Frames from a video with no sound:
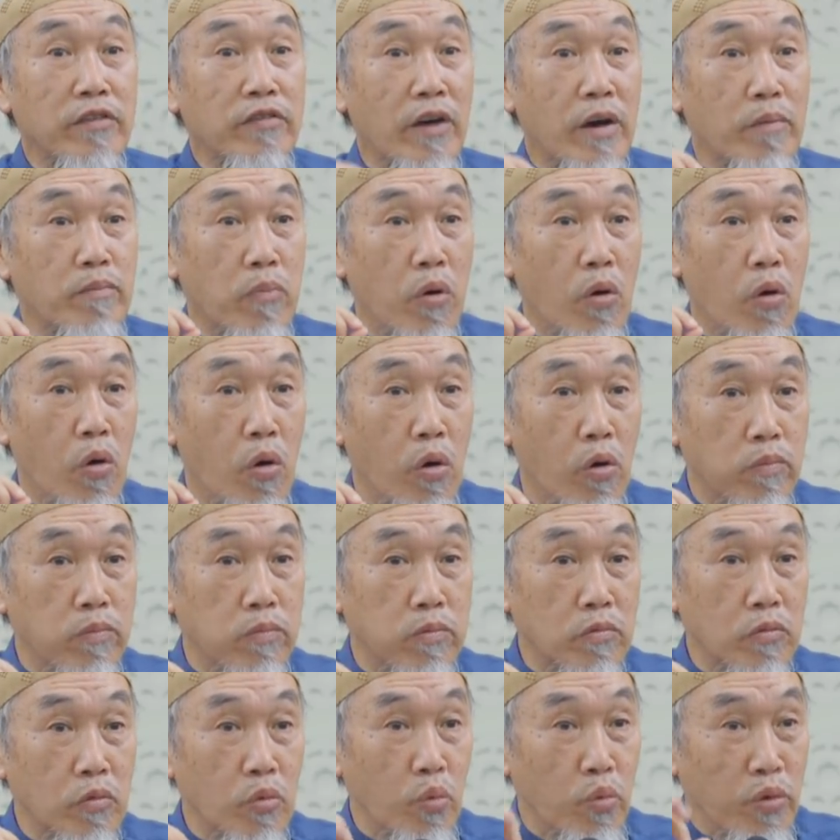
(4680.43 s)
give up
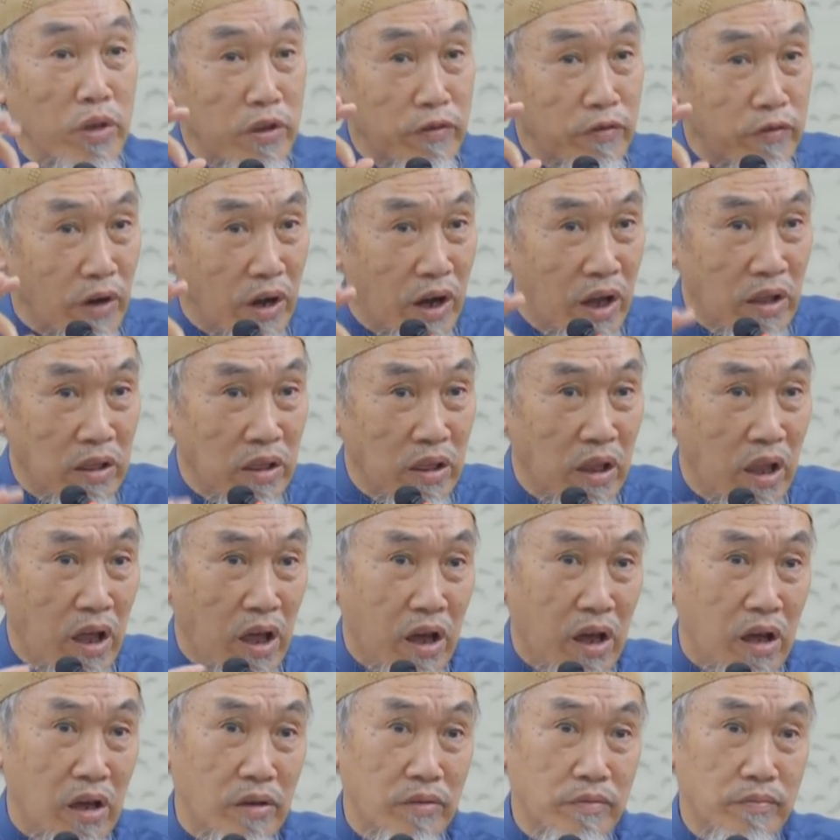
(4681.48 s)
hope with
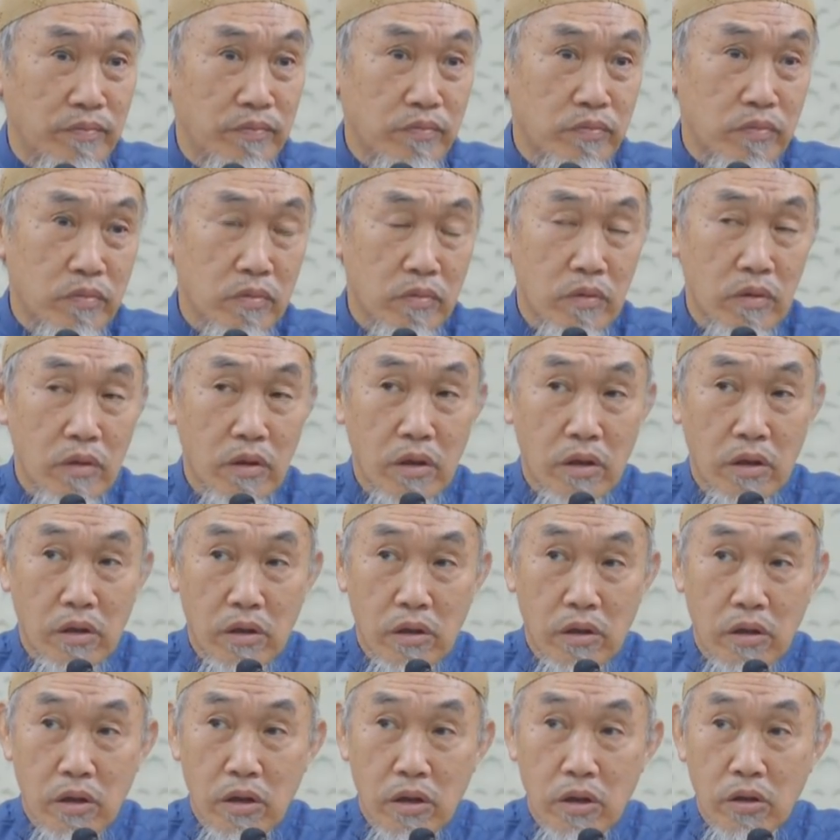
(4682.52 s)
Allah,
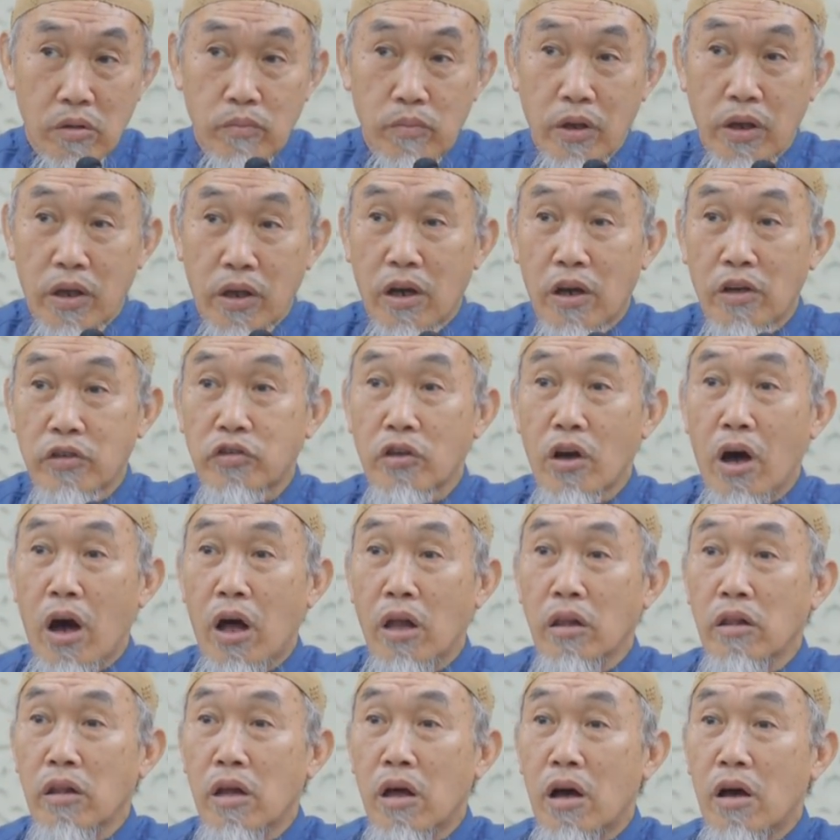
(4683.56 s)
because
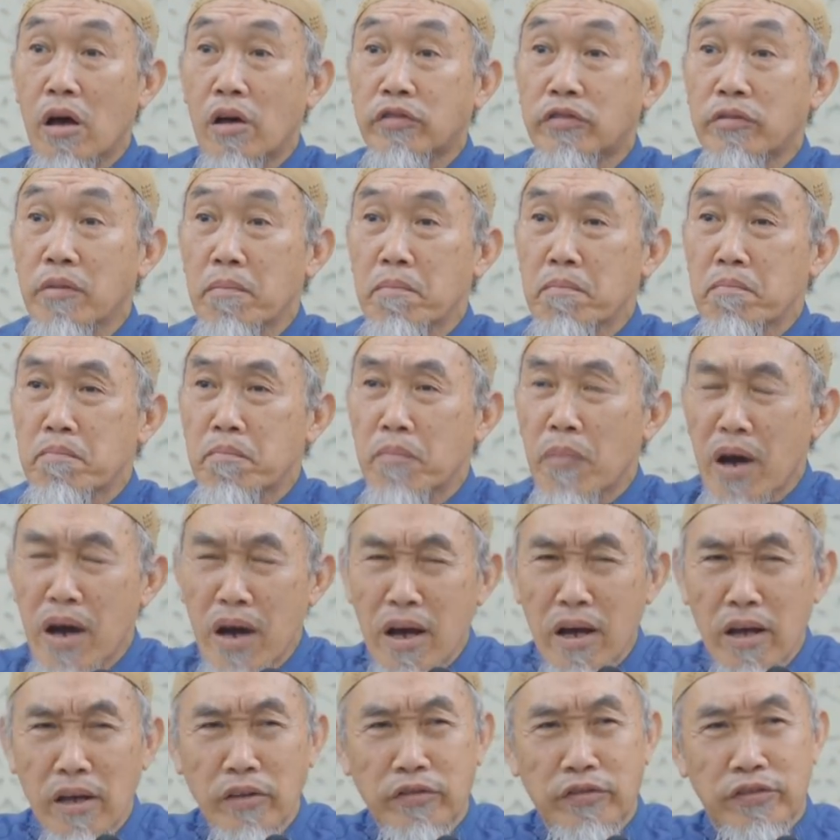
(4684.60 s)
Allah's
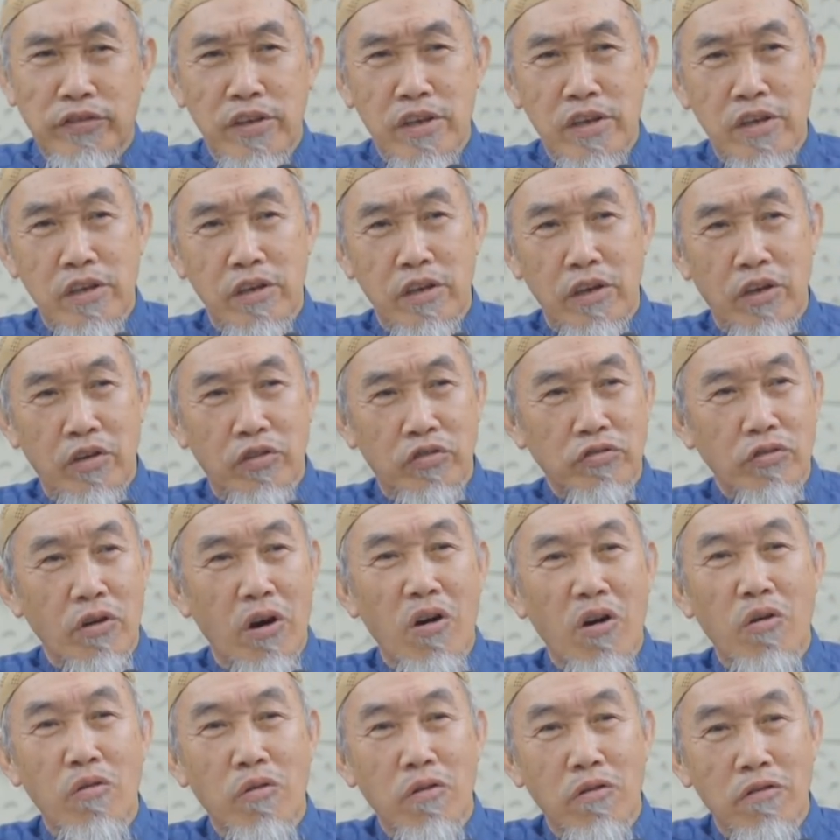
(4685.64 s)
mercy
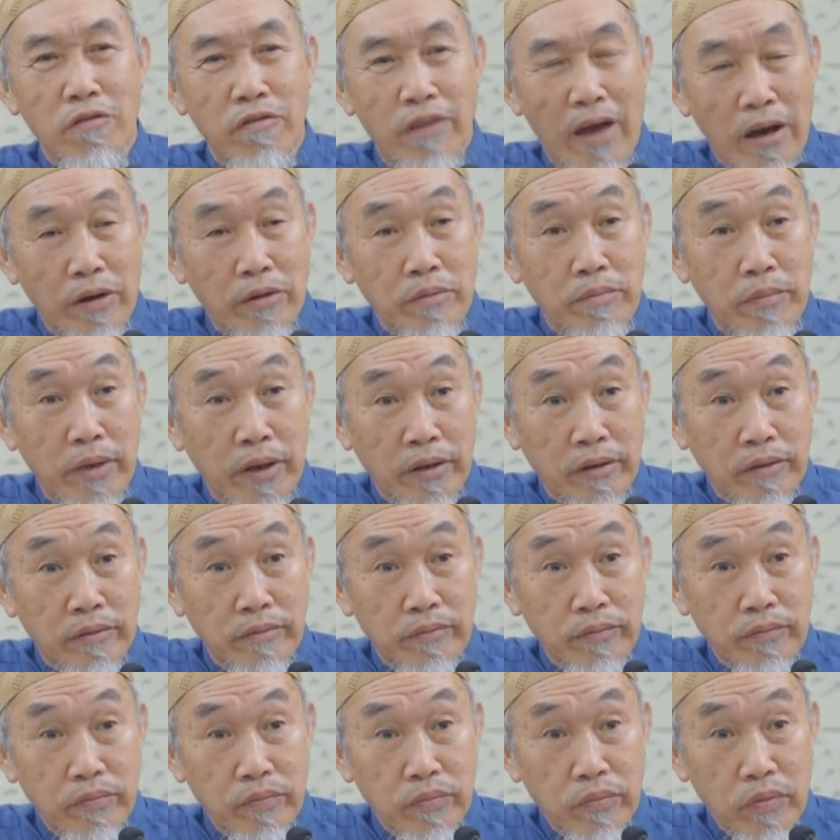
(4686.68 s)
is
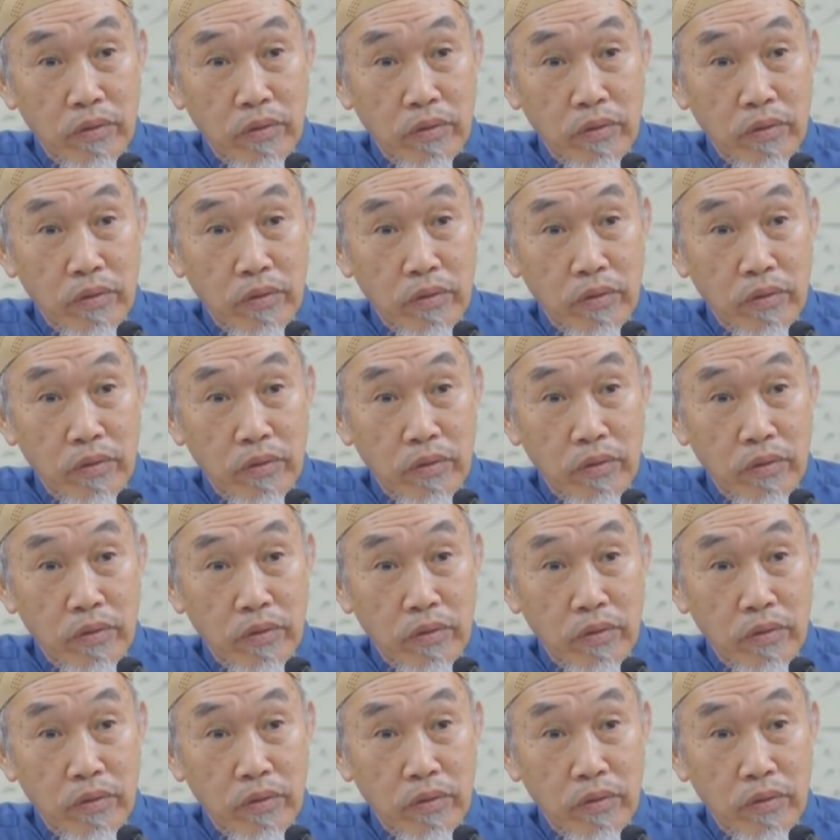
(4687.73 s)
overwhelming.